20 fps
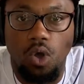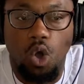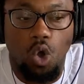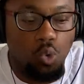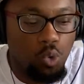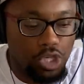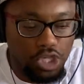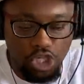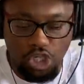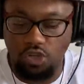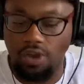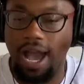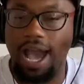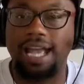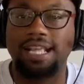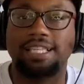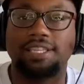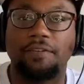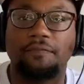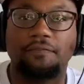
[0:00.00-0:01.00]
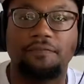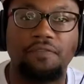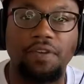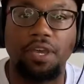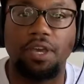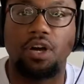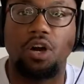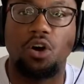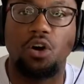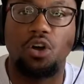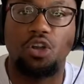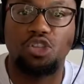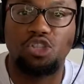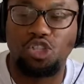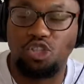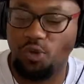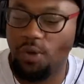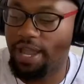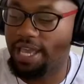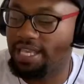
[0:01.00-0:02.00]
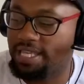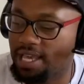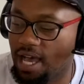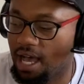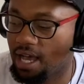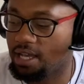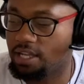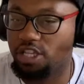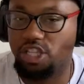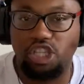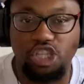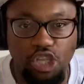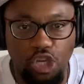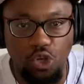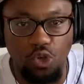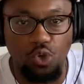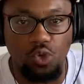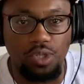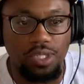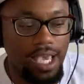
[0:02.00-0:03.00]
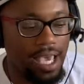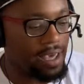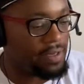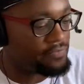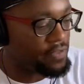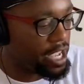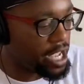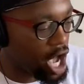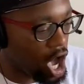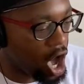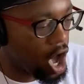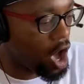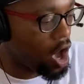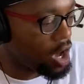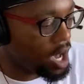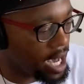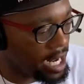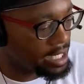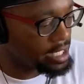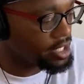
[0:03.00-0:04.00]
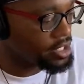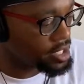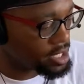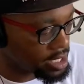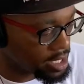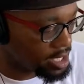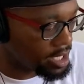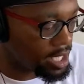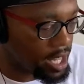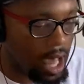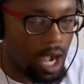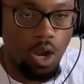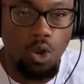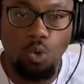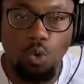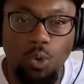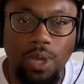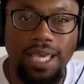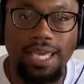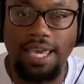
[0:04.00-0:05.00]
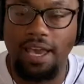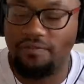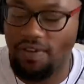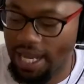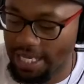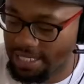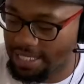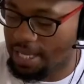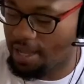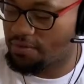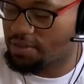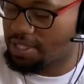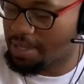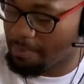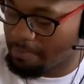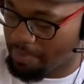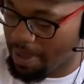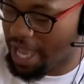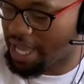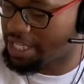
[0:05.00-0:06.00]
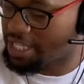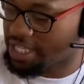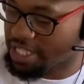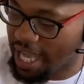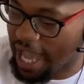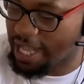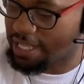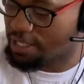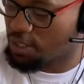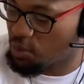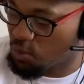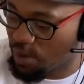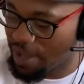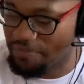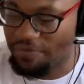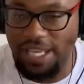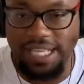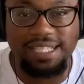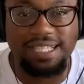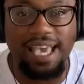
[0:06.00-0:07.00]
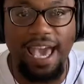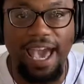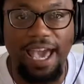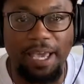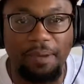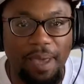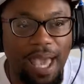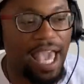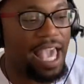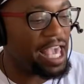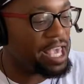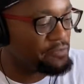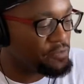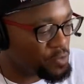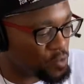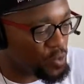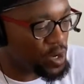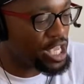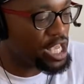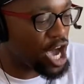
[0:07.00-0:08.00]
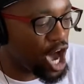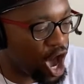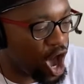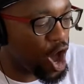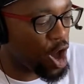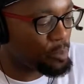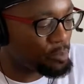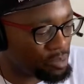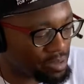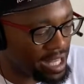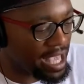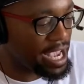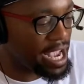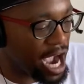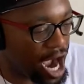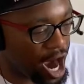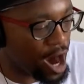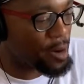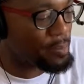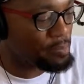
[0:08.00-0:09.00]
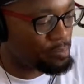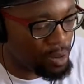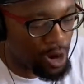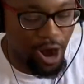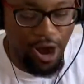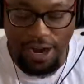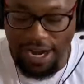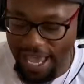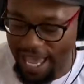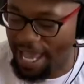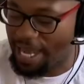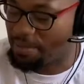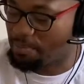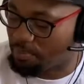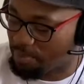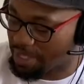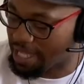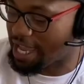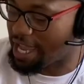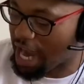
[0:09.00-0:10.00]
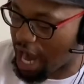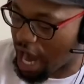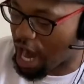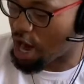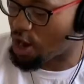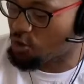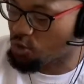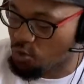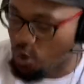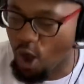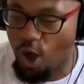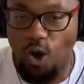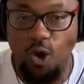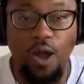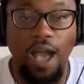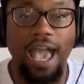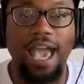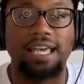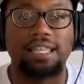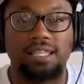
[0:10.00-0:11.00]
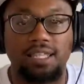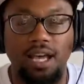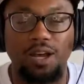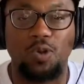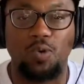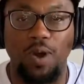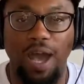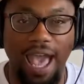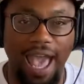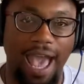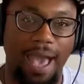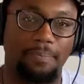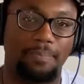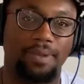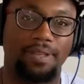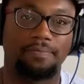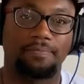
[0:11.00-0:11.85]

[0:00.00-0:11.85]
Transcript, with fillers: was trying to fill Trae Young's shoes. They all understood we give ourselves the best shot to win this game if we all play our part and play our role. And look what happened.